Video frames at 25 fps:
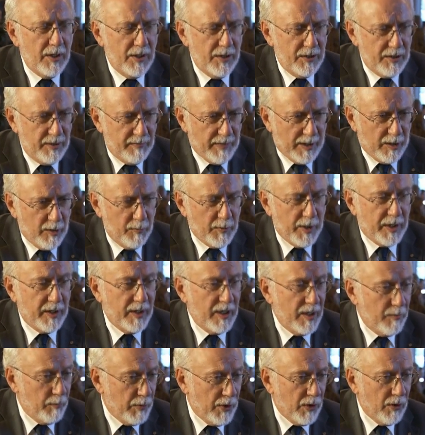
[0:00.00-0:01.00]
develop and
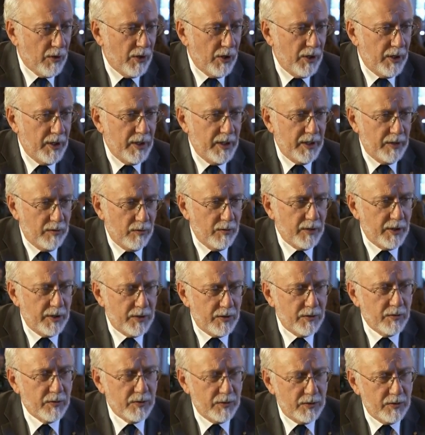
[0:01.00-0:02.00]
employ in order
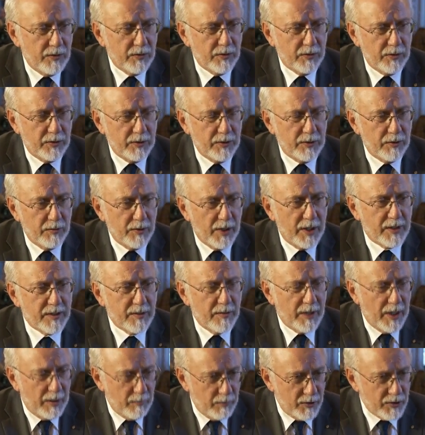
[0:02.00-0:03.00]
to do that. So
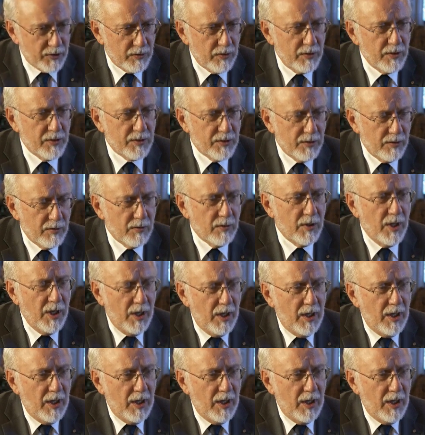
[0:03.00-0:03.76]
that was also